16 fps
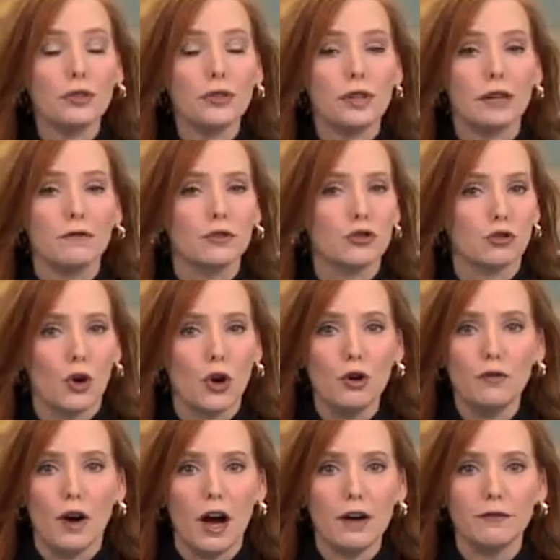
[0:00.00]
thief
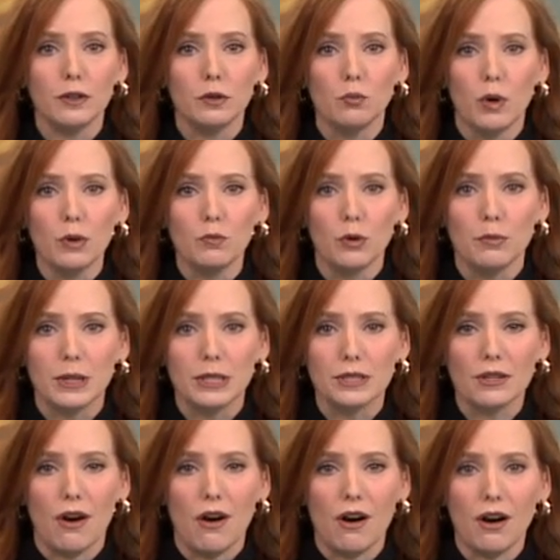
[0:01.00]
drove off in one woman's
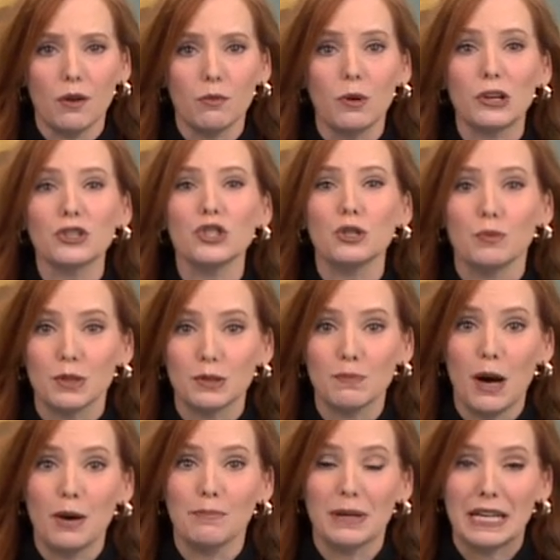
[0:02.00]
car while she was
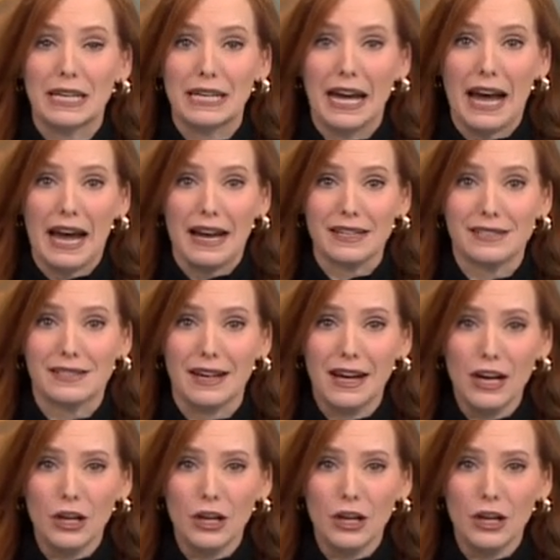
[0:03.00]
pumping gas.